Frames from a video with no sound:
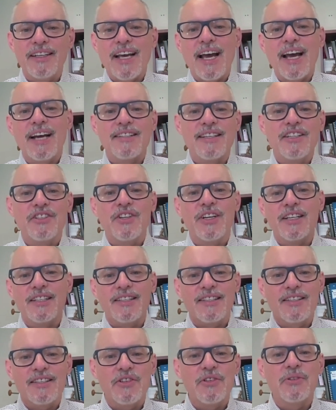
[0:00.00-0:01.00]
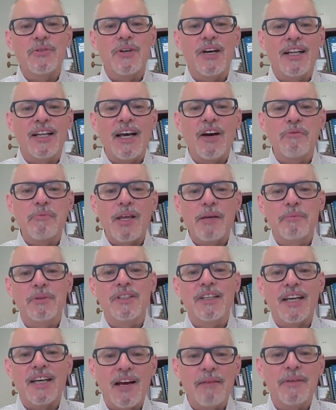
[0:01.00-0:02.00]
taxi chits to allow
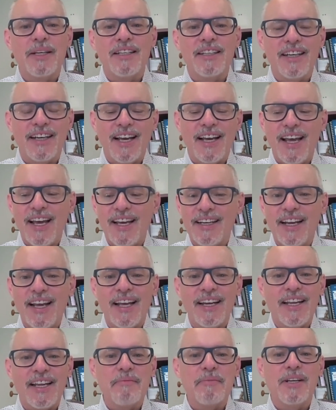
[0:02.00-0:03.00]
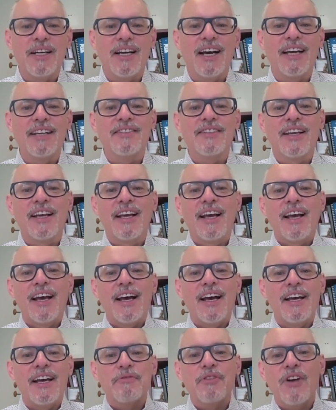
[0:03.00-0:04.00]
people to come in and get, and get immunized
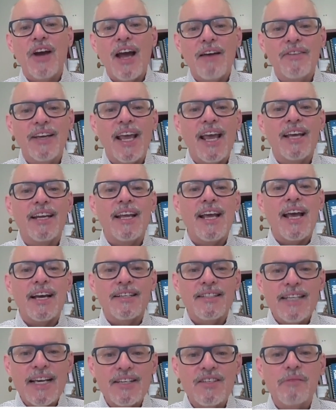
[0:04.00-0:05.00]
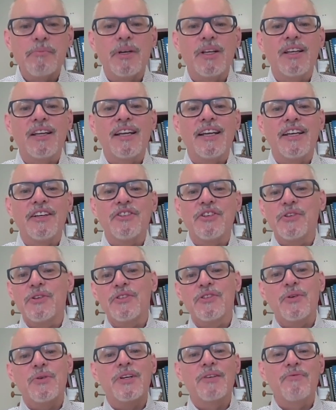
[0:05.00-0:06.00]
if they're having any accessibility
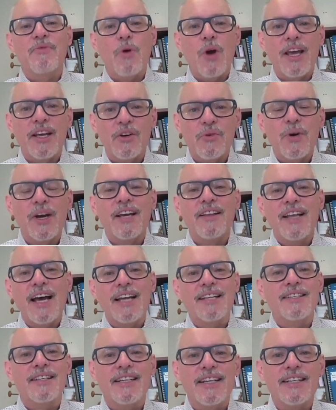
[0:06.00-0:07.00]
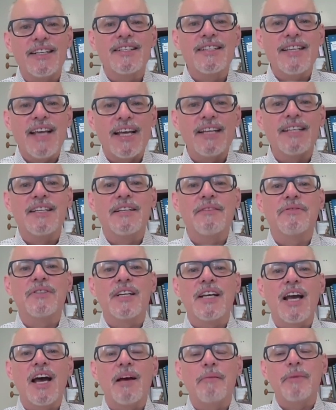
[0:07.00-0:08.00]
issues. So, in, in a way, that's an incentive
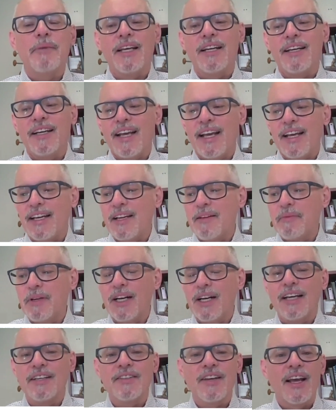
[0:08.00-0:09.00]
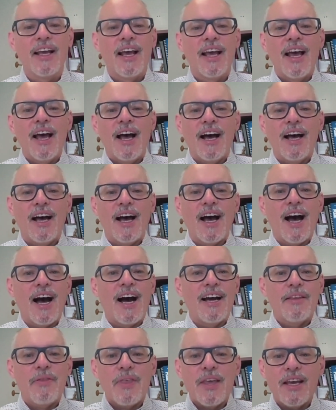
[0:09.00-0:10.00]
to come in and get immunized. Uh,
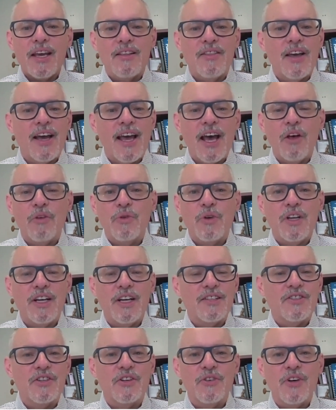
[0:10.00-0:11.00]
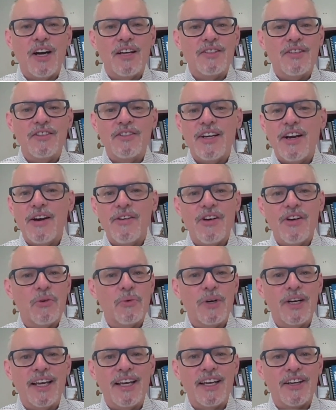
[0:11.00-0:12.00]
I think the health units across Ontario are
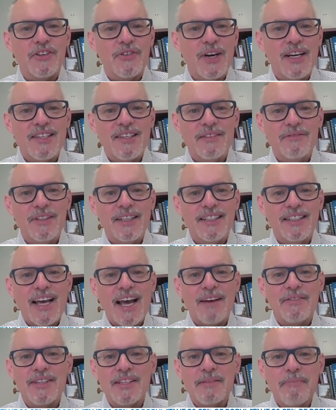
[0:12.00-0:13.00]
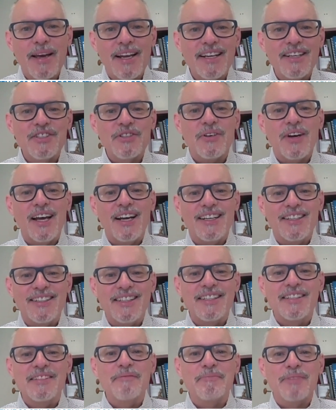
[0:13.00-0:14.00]
working aggressively to have as many
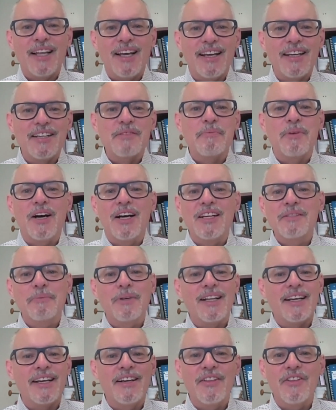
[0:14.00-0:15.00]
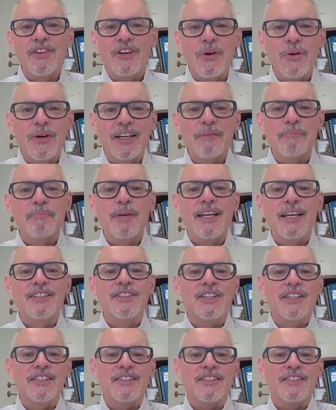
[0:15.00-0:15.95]
strategies in play as possible. I hear they're going to beaches,